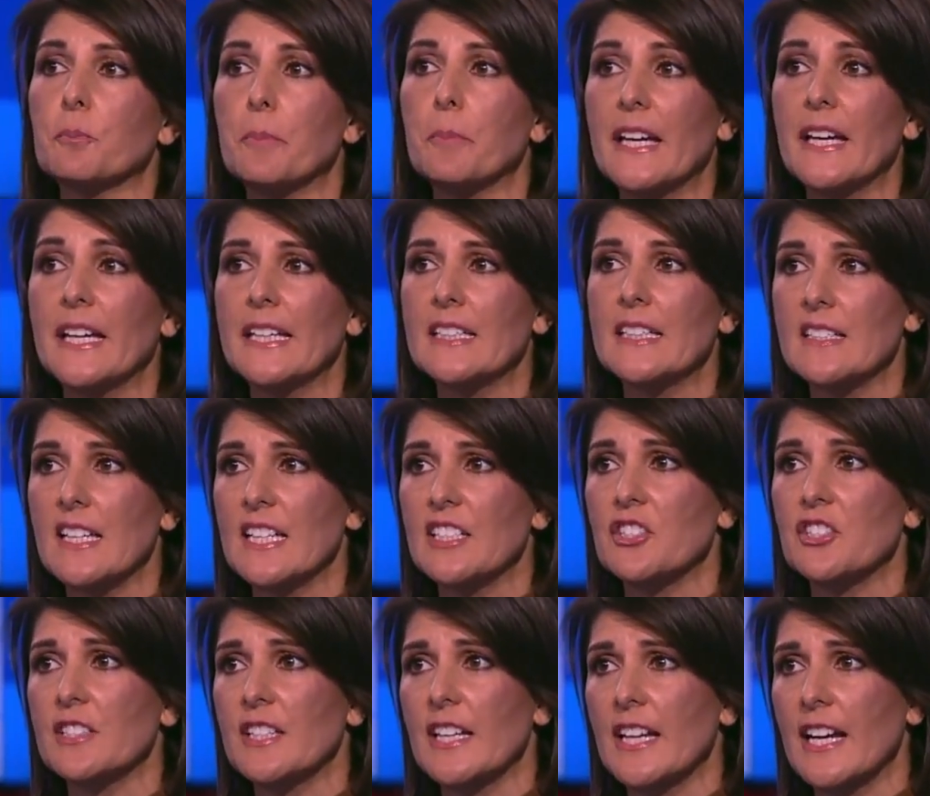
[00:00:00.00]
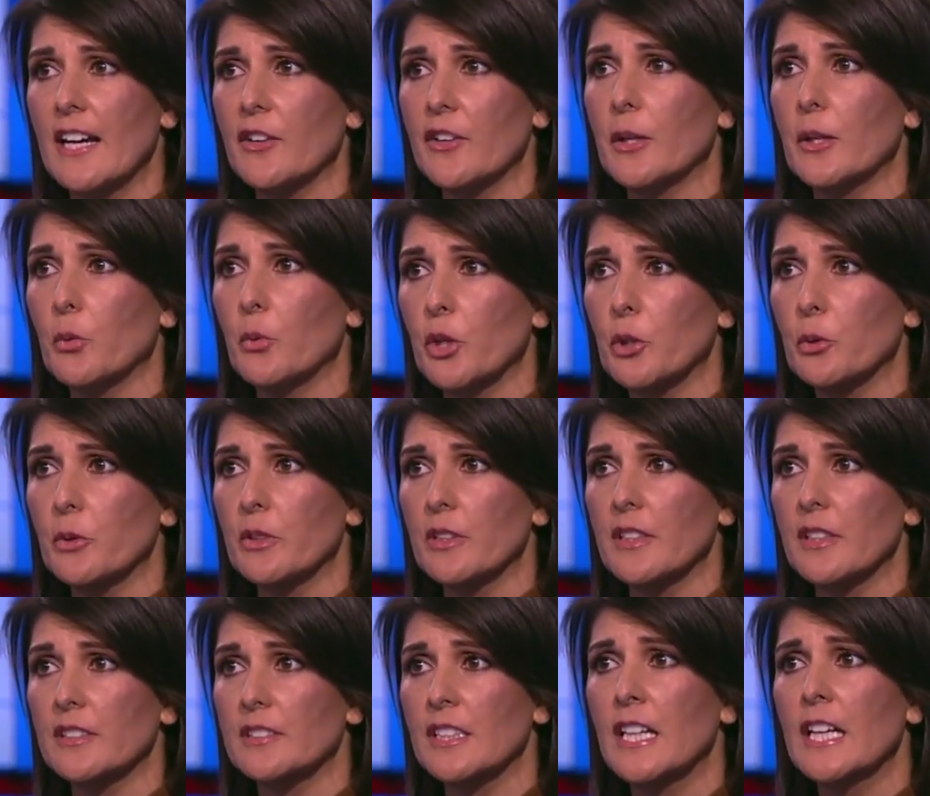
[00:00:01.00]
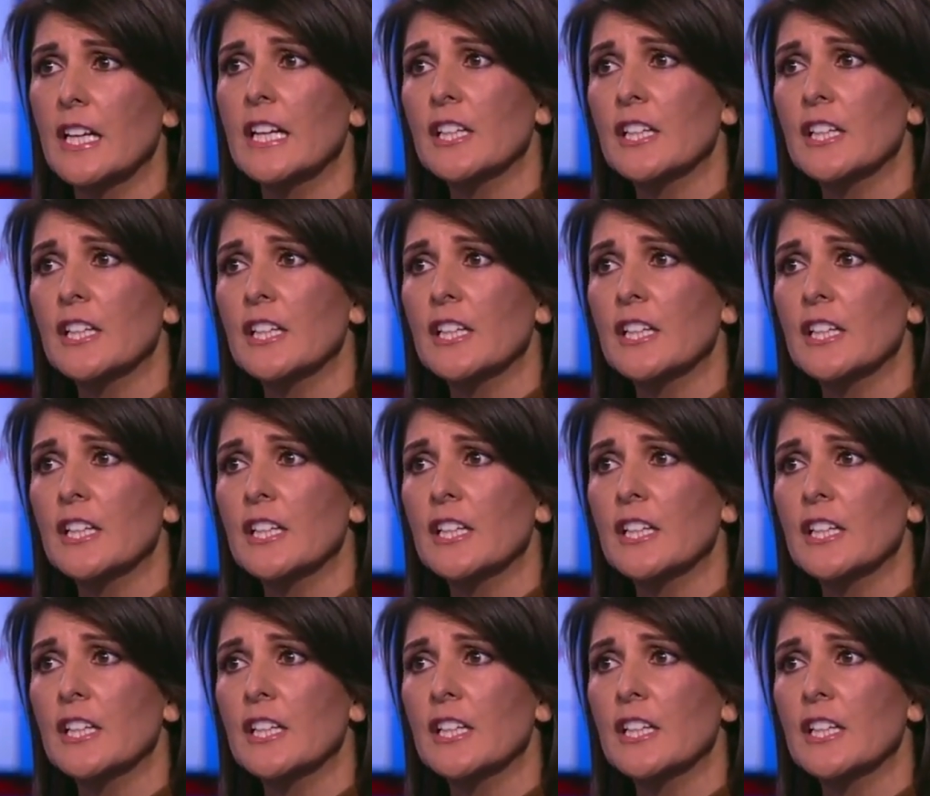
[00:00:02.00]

paying attention to how they work with us.